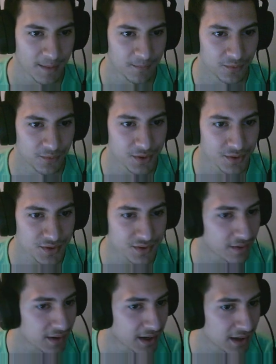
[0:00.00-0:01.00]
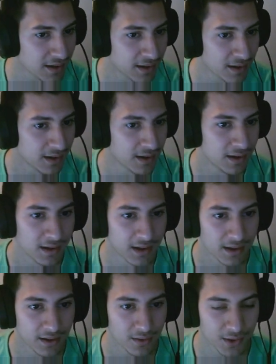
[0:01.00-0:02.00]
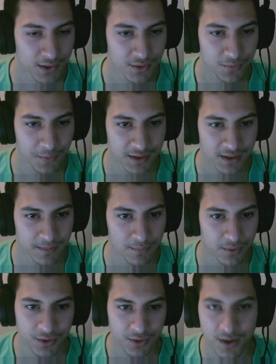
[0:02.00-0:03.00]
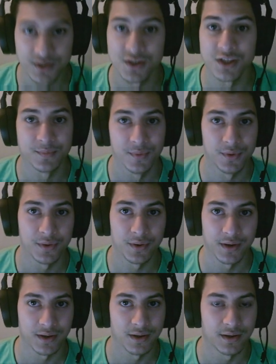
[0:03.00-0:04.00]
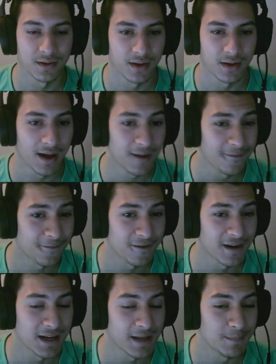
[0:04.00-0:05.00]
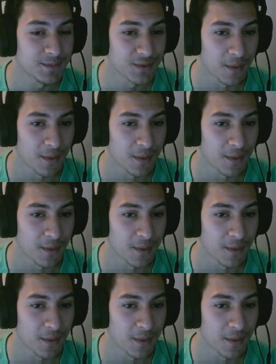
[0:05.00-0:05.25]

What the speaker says: Reduces RA, 120, more dodges, more iframes, or